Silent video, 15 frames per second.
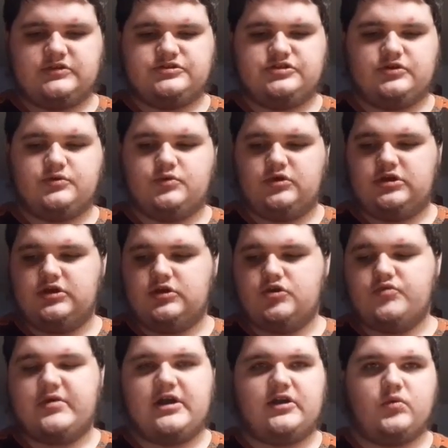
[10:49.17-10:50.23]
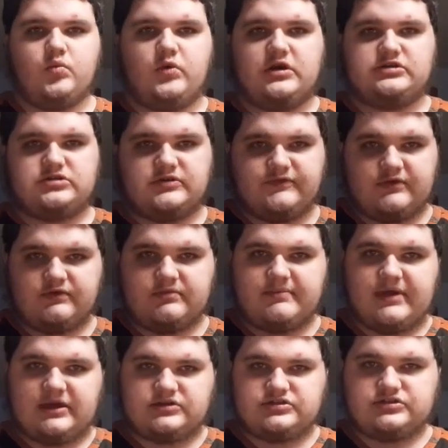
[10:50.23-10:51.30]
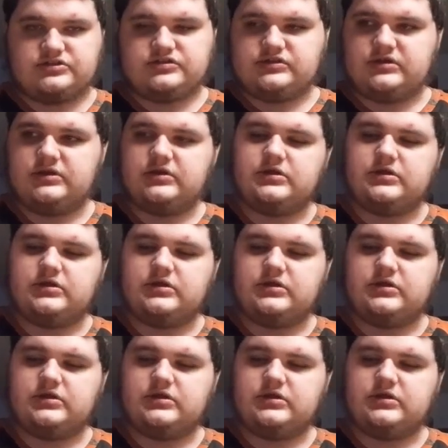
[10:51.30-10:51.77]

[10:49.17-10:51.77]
So we can go back and watch our favorite matches.